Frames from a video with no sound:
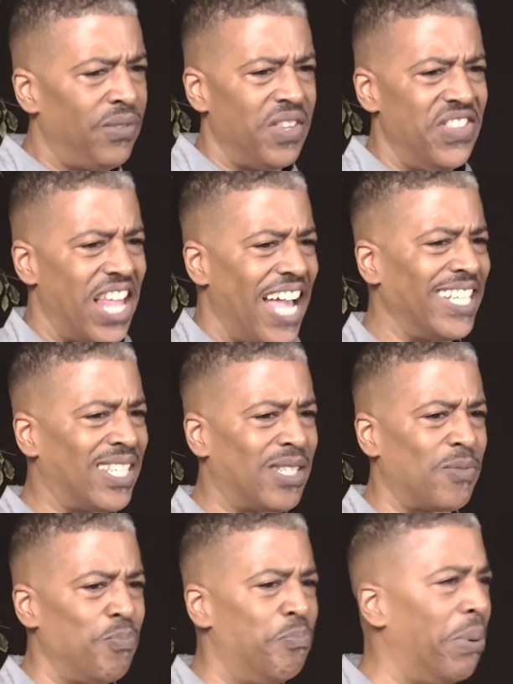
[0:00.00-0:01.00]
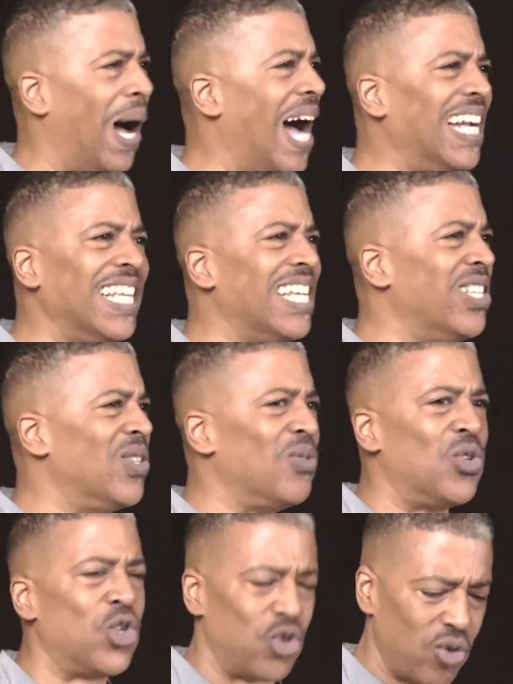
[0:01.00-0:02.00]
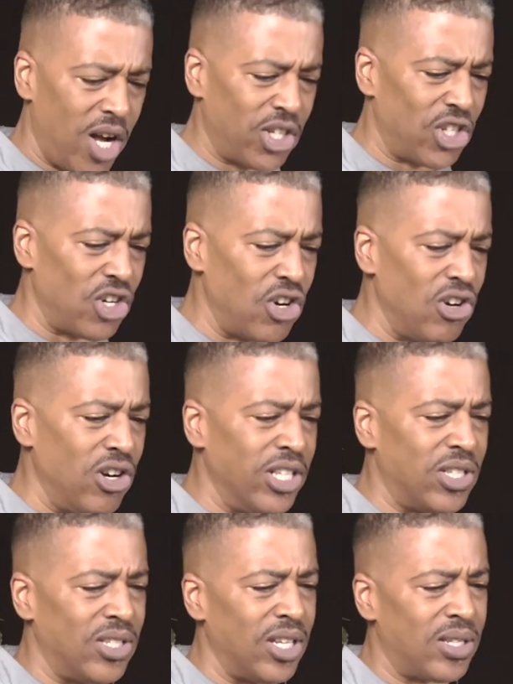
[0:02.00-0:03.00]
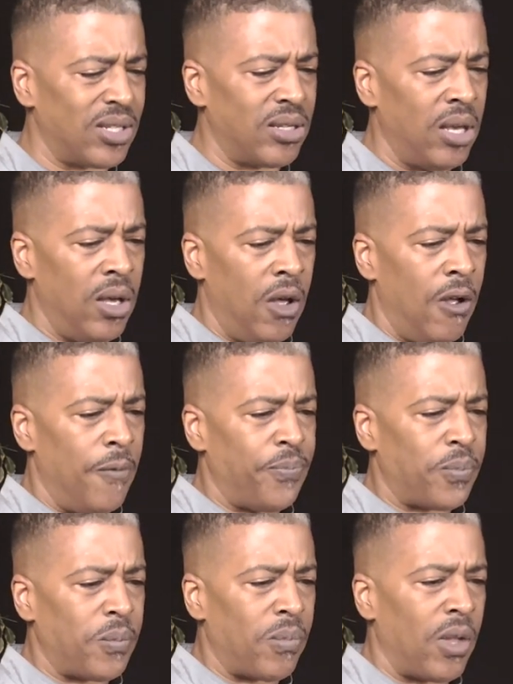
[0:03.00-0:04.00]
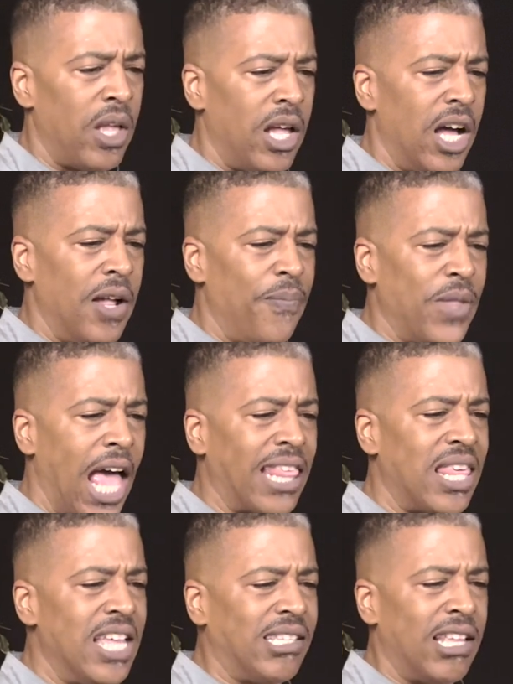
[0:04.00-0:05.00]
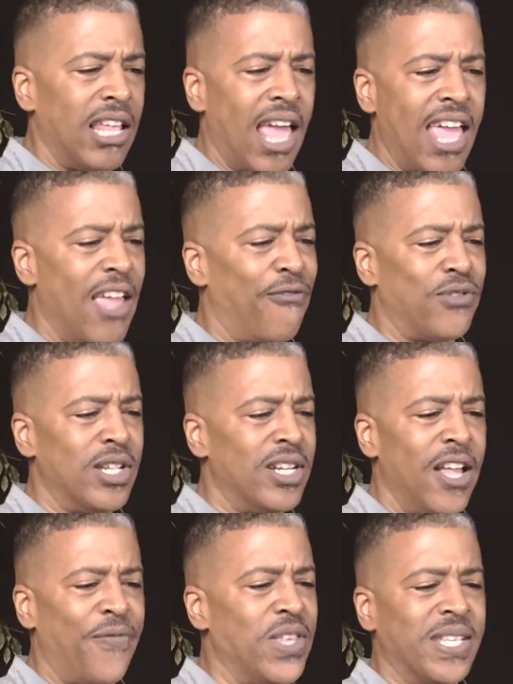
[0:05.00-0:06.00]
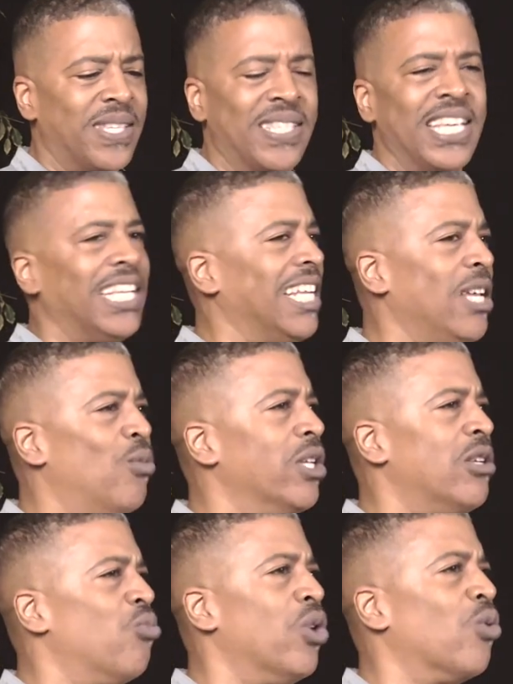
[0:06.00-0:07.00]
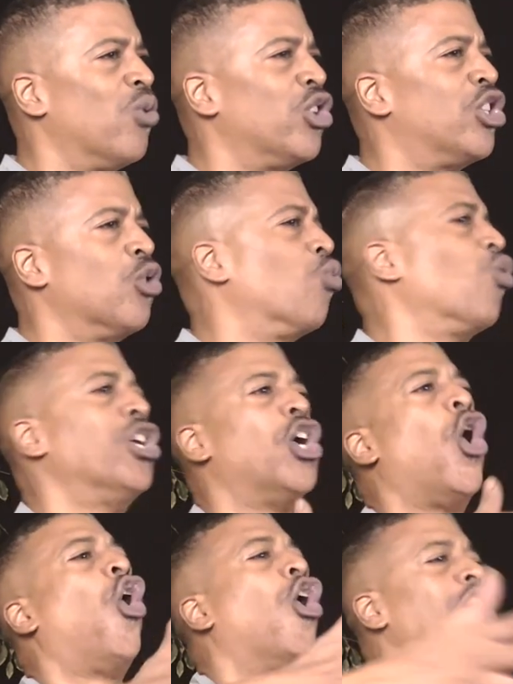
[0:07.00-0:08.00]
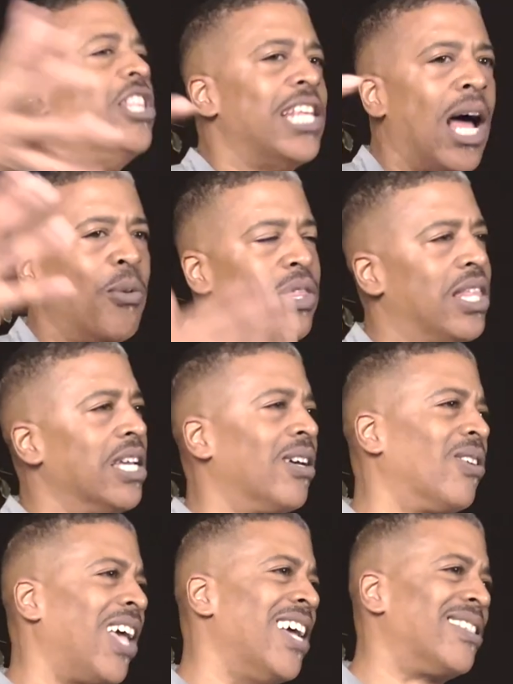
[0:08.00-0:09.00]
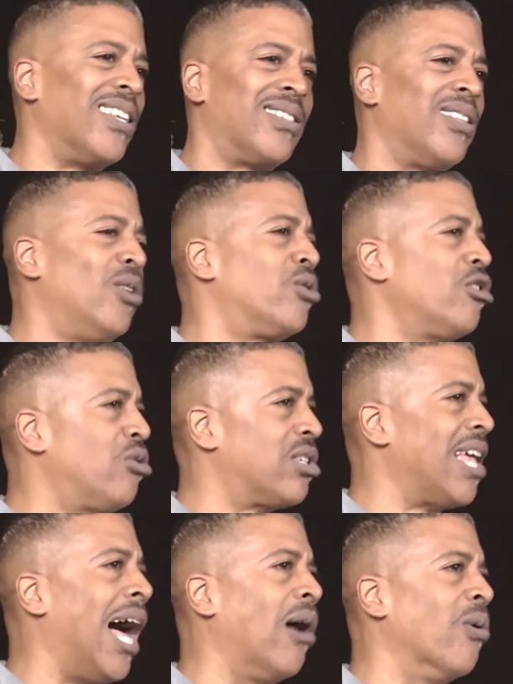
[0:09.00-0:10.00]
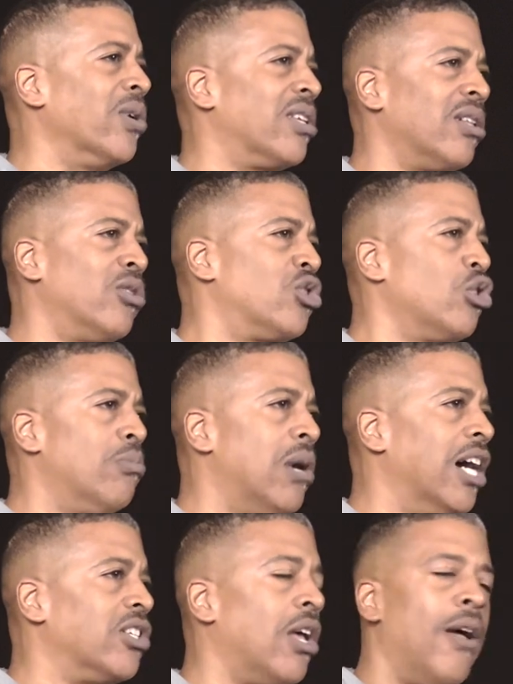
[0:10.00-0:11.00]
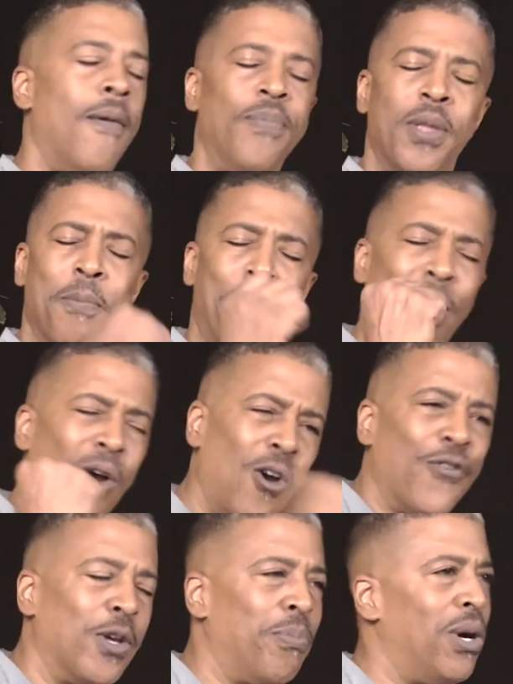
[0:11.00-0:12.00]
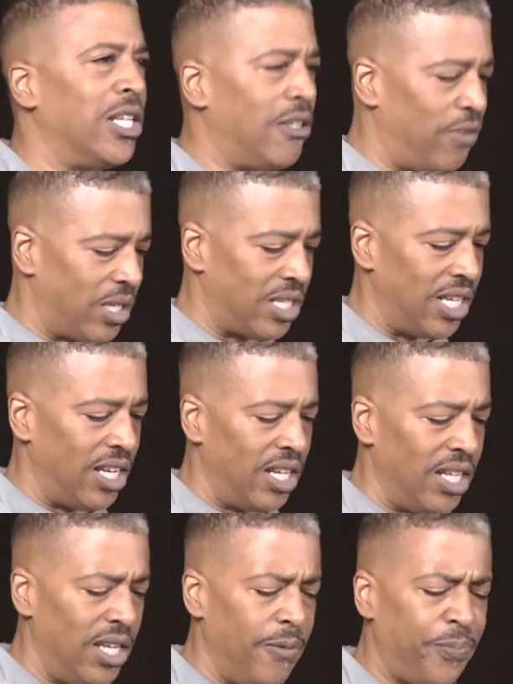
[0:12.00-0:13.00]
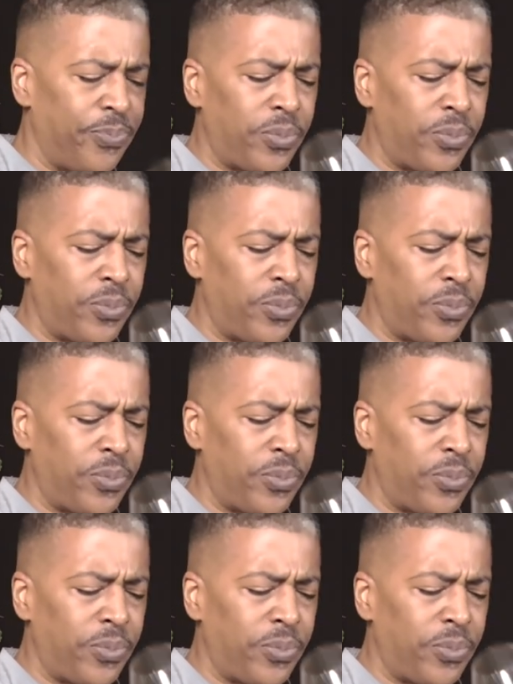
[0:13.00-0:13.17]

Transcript: nice body and structure. It's just, I think that if the acidity were to run on, then I would think, okay, it's a little too sour. It's a little too much. Perfect punch of acidity.